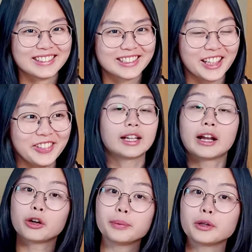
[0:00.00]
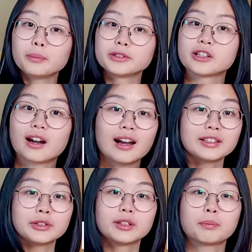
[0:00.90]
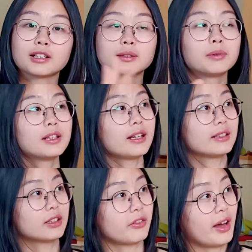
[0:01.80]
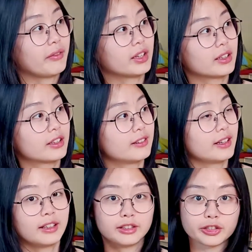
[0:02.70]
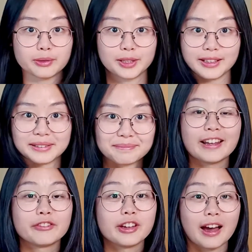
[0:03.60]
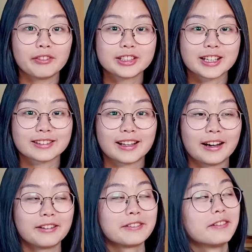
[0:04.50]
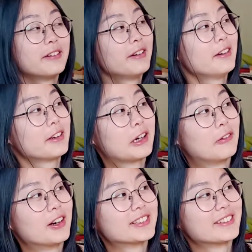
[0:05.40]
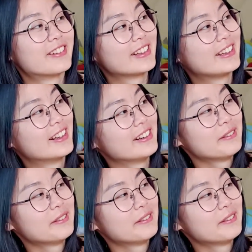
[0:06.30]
job, and I hope it opens your eyes to the possibilities of having a career in Germany. If you haven't checked that out, go watch it right here.